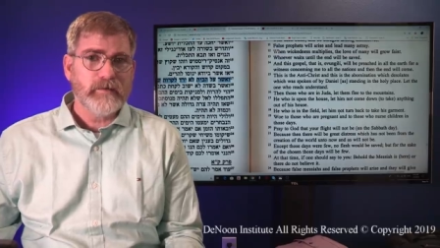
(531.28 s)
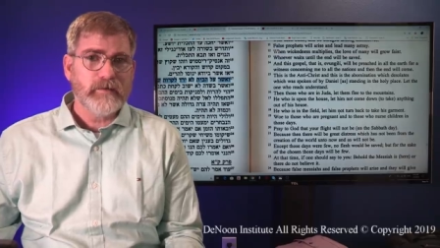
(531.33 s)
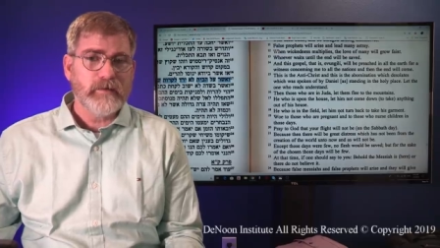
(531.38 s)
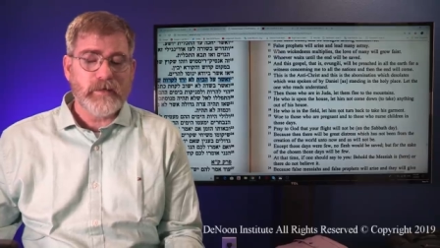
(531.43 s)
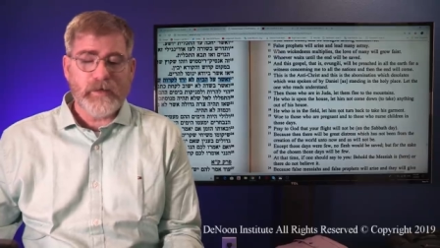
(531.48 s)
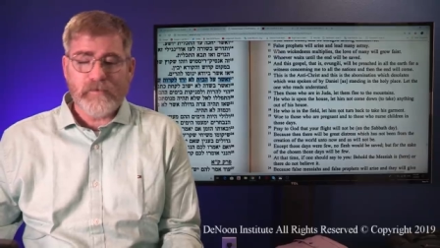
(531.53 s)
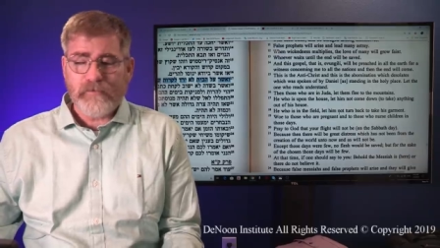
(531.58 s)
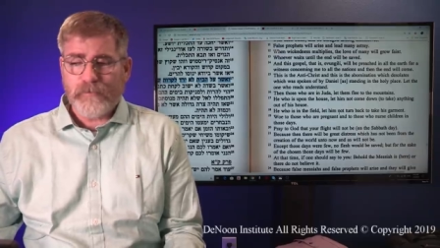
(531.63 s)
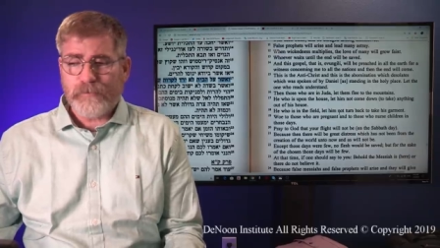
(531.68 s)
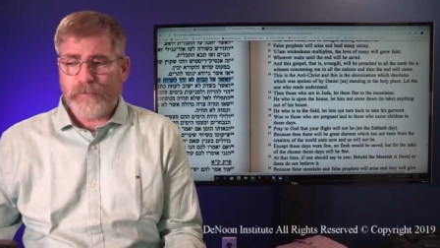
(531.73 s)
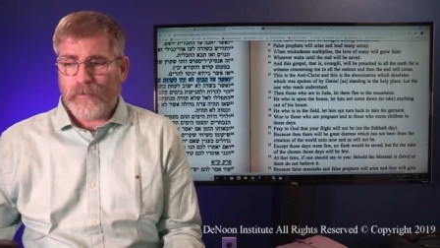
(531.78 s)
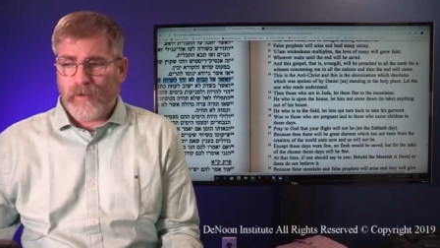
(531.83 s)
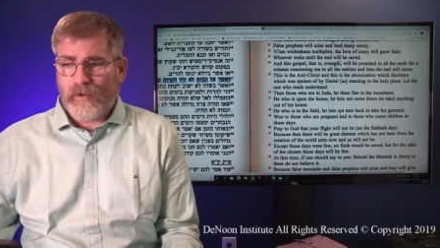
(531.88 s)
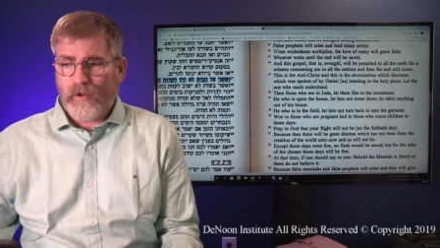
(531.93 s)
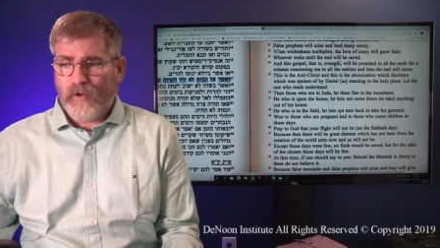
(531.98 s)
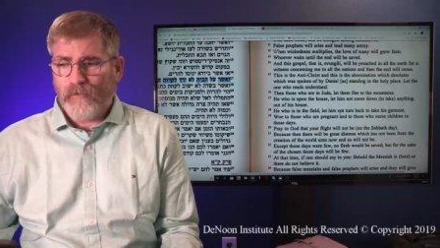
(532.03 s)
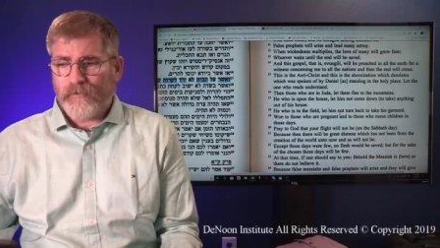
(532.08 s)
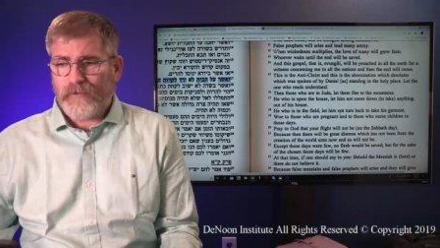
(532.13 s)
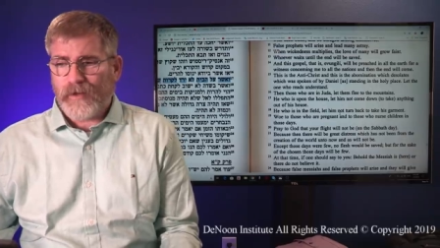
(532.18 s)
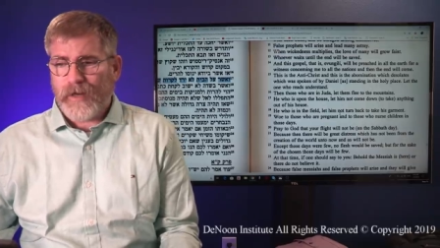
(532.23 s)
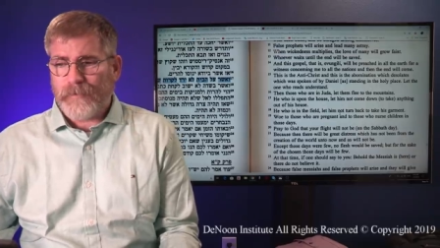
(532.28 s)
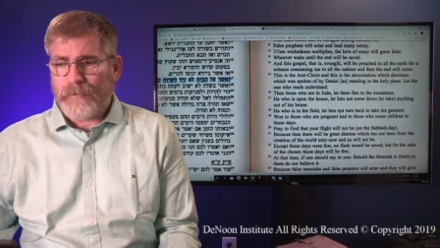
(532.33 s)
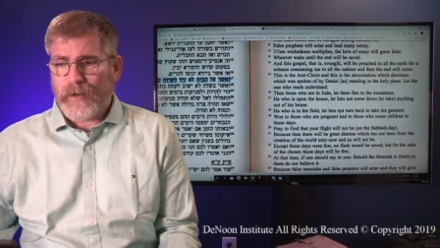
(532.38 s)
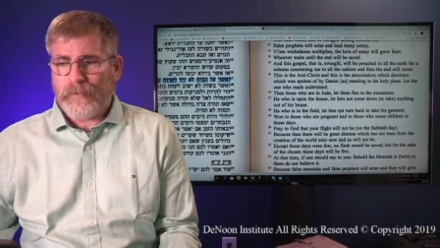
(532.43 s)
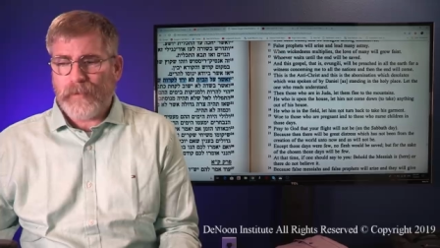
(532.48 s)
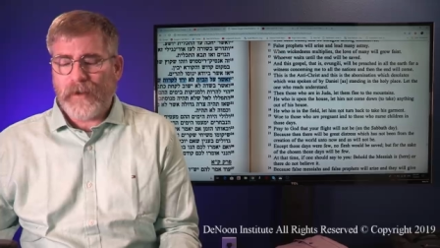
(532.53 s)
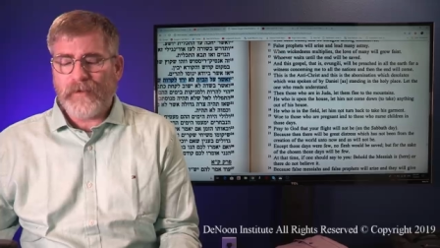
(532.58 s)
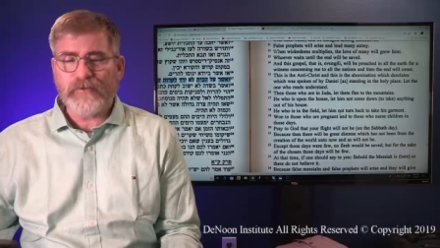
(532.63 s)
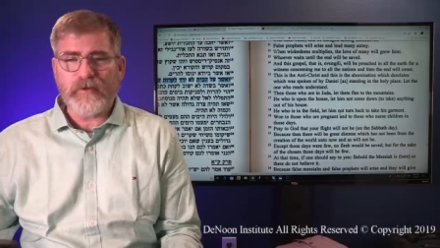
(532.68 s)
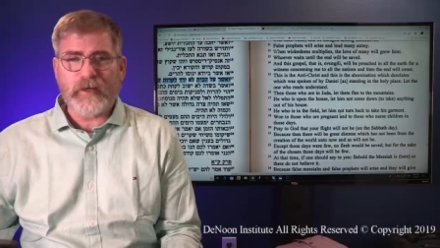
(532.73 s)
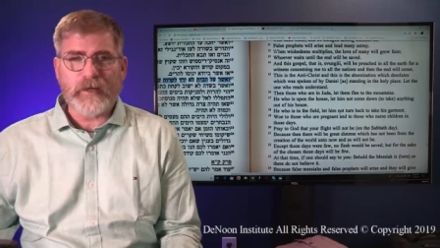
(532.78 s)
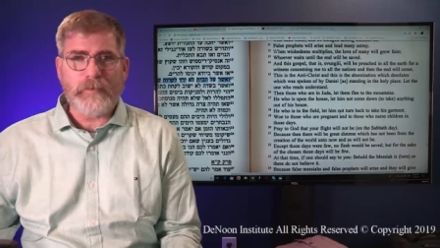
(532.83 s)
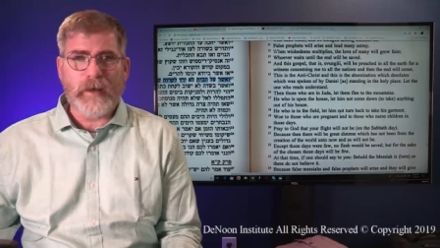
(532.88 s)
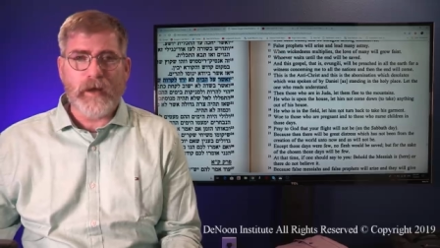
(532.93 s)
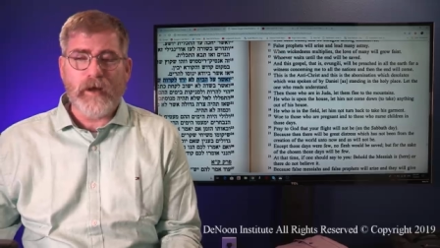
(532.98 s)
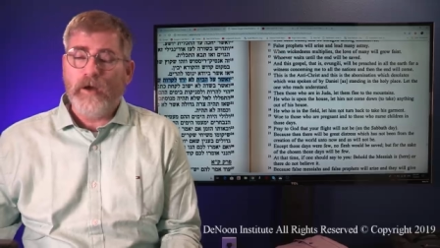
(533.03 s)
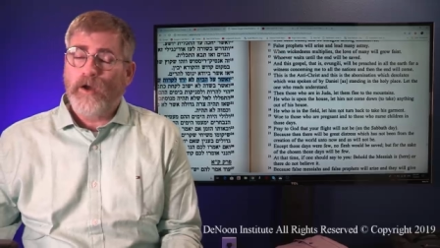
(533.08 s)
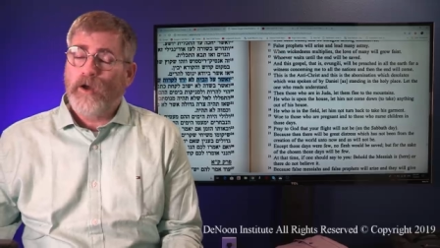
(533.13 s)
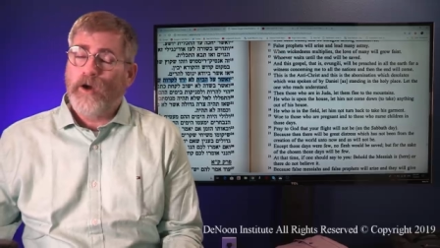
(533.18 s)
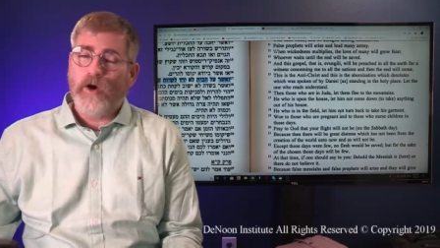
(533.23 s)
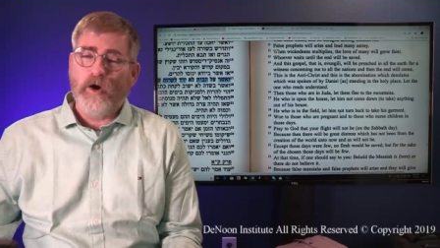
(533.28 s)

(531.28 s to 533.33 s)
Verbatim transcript: And every the whole time everybody's thinking about,